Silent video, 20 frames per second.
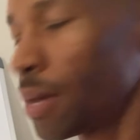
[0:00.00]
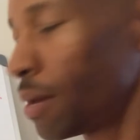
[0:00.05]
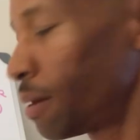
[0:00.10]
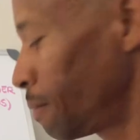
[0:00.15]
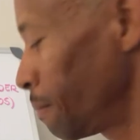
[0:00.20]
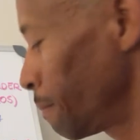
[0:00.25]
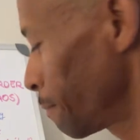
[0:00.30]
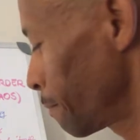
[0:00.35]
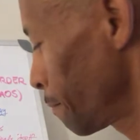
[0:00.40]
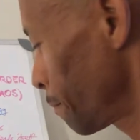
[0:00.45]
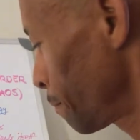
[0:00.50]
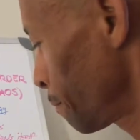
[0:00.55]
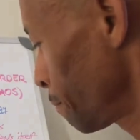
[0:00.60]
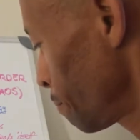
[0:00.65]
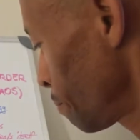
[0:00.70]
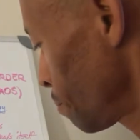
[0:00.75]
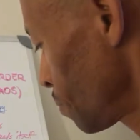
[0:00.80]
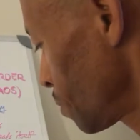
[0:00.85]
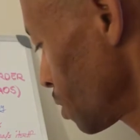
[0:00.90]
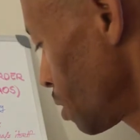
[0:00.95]
Okay,
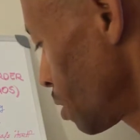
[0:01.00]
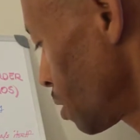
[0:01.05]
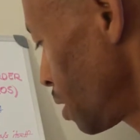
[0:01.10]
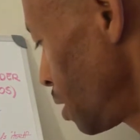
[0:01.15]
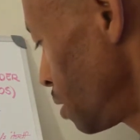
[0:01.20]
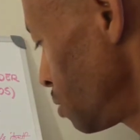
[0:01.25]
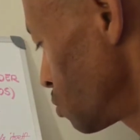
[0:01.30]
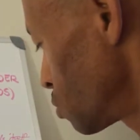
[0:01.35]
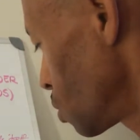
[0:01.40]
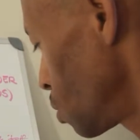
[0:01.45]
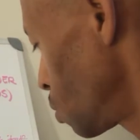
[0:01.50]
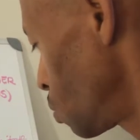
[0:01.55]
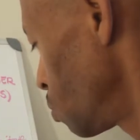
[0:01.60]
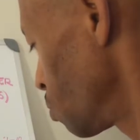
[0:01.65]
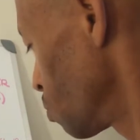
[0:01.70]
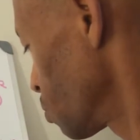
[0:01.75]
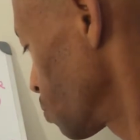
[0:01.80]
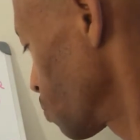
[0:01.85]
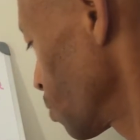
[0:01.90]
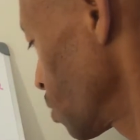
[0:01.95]
all right,
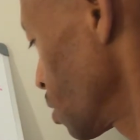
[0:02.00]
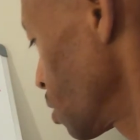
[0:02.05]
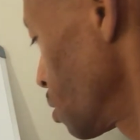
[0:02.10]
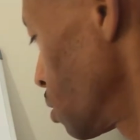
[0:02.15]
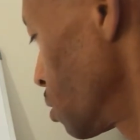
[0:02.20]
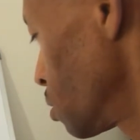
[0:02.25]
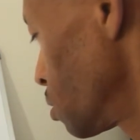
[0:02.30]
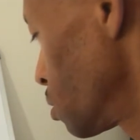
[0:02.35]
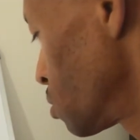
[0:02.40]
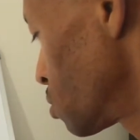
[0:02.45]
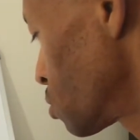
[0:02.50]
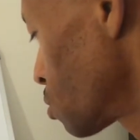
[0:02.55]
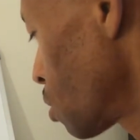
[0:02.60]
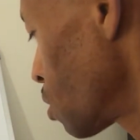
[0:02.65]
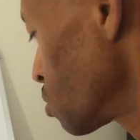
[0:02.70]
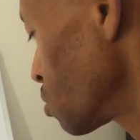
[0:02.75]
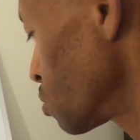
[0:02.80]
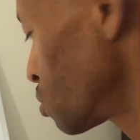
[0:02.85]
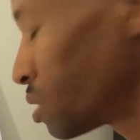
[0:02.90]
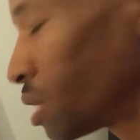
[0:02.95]
so
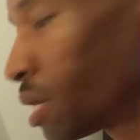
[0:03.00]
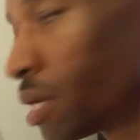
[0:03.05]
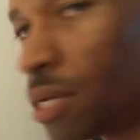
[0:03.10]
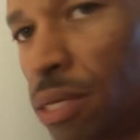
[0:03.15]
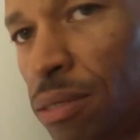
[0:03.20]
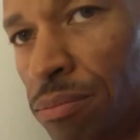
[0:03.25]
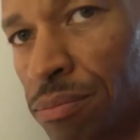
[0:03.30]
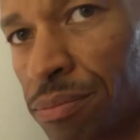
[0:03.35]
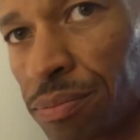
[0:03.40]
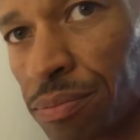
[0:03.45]
star study.